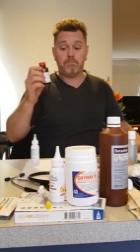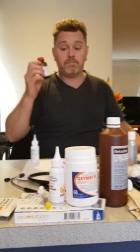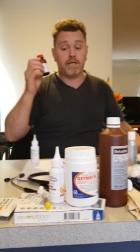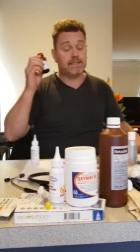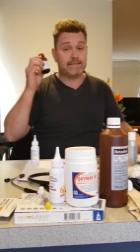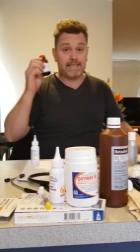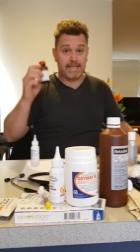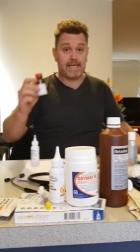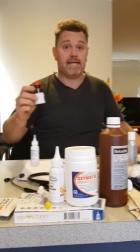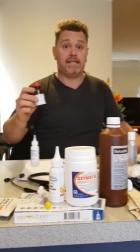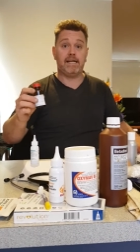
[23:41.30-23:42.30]
but they
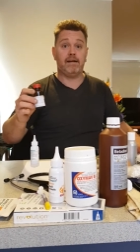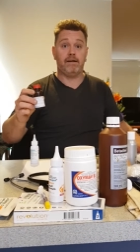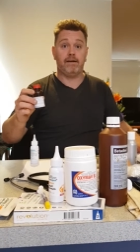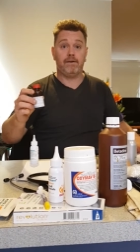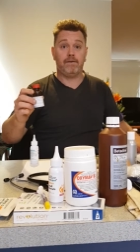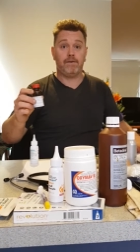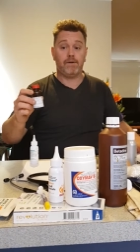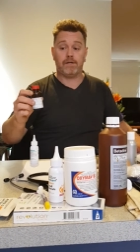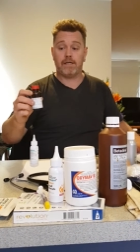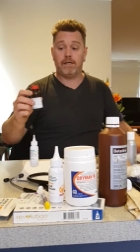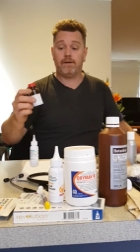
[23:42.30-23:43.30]
can get it.
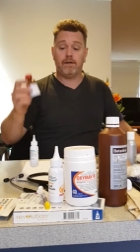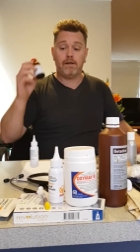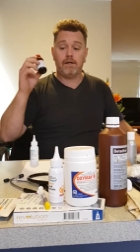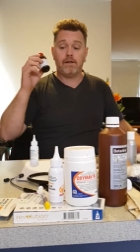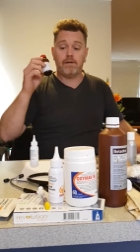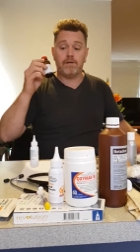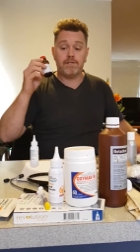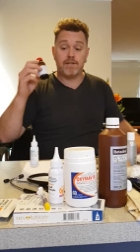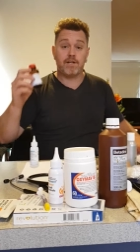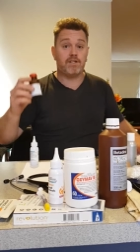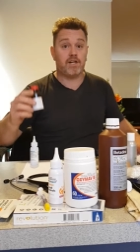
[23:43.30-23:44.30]
Okay, used
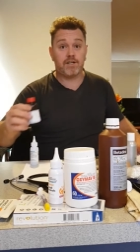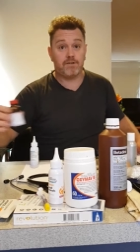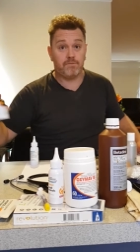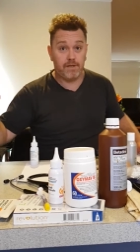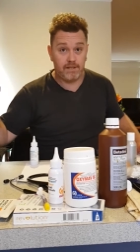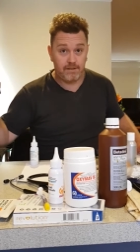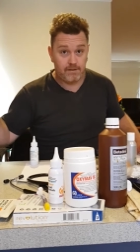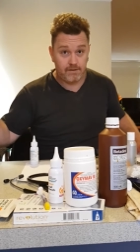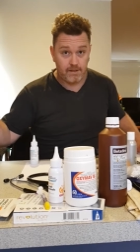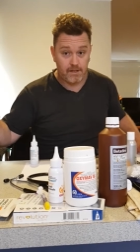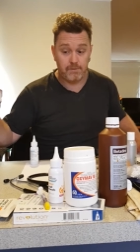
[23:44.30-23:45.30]
in conjunction with
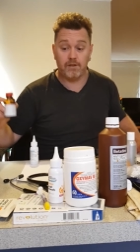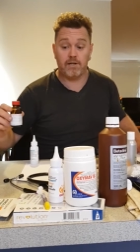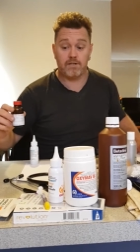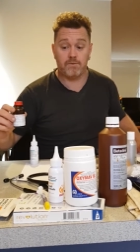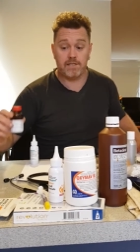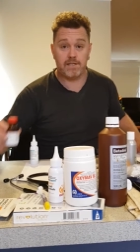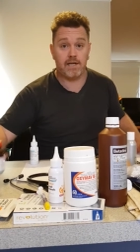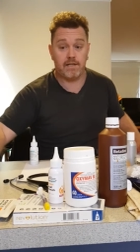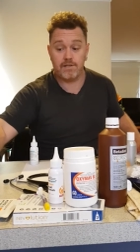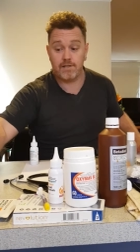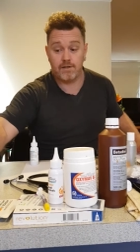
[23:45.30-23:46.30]
the nebulizer once
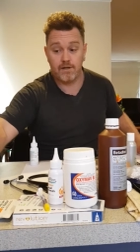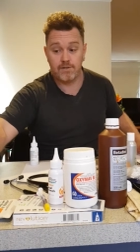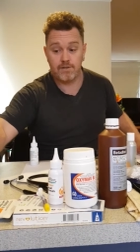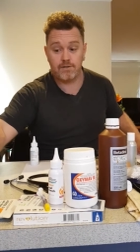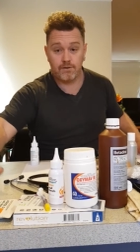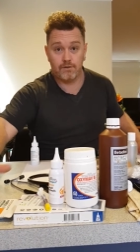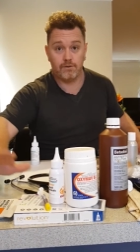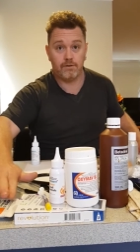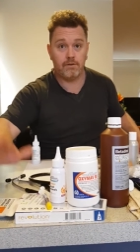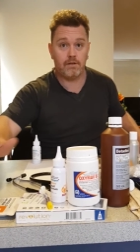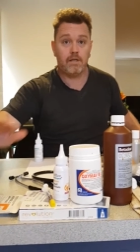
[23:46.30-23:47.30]
again, so those two
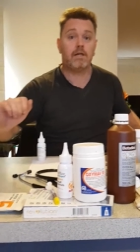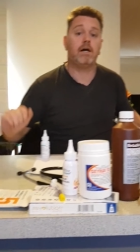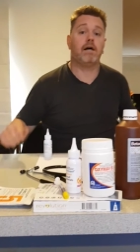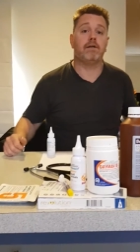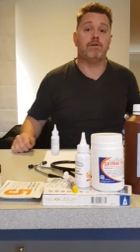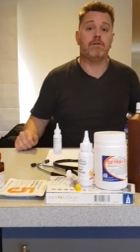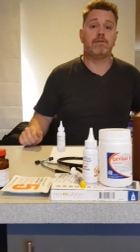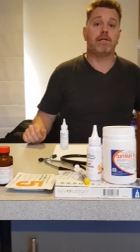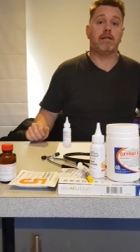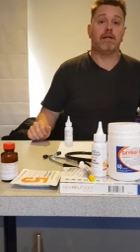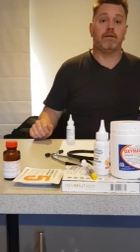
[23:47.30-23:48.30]
are used
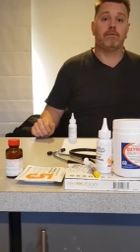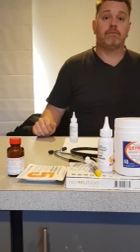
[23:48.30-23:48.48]
together.